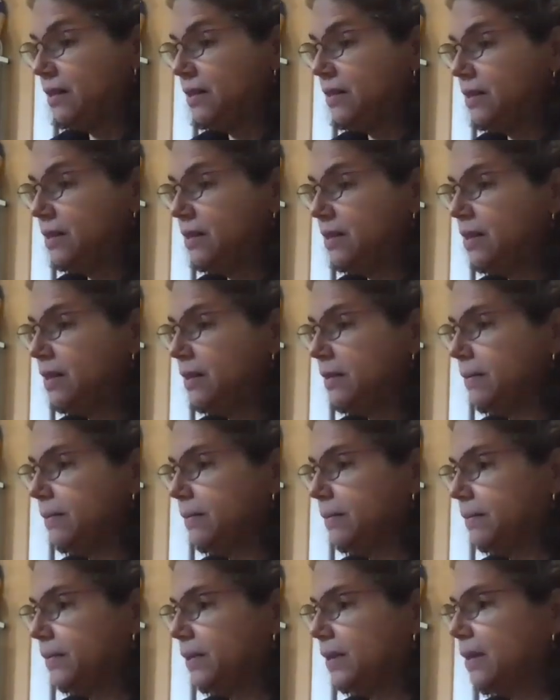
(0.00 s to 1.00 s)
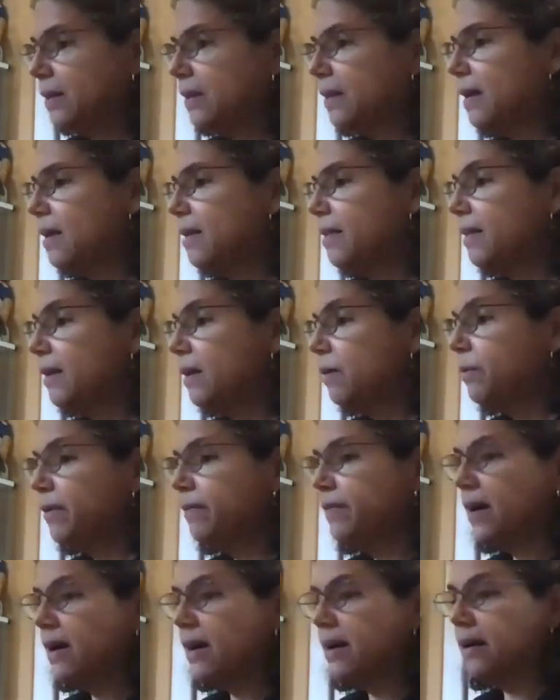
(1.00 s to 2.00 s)
That's it. I think
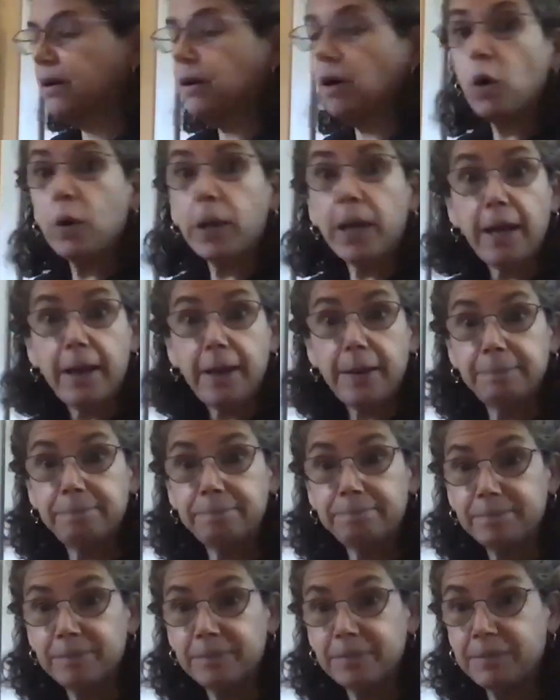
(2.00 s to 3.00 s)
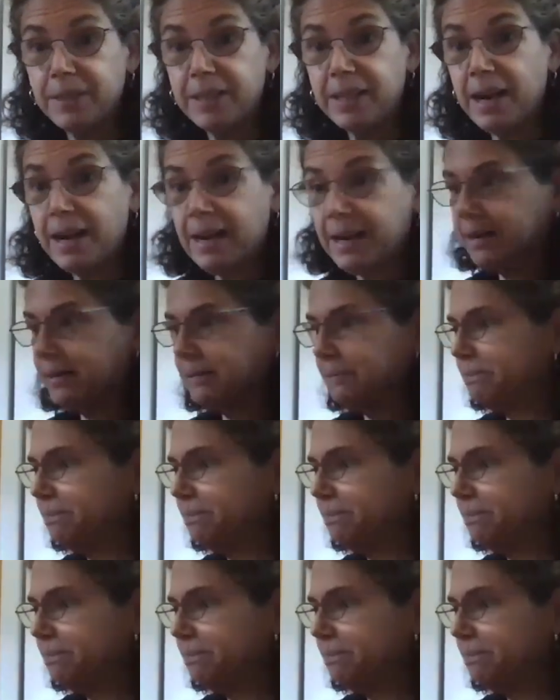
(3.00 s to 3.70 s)
we've got it. Okay, we got it.